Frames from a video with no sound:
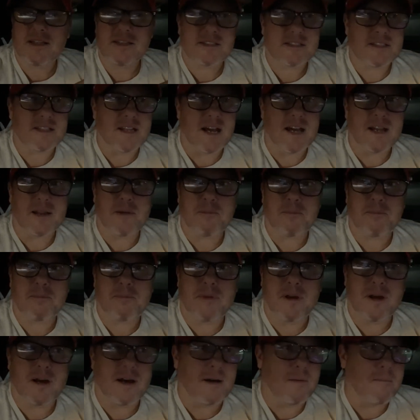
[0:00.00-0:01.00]
It's not a
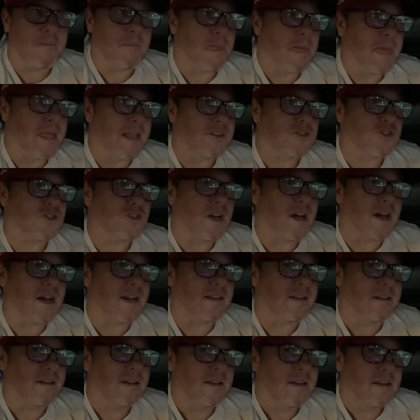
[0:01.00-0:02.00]
it's
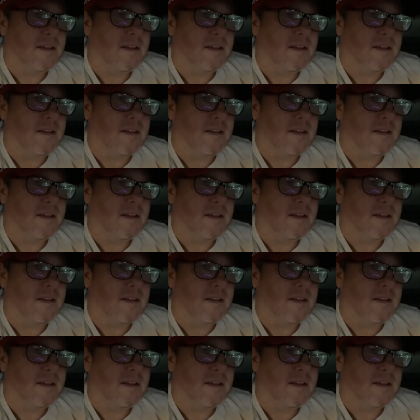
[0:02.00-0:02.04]
not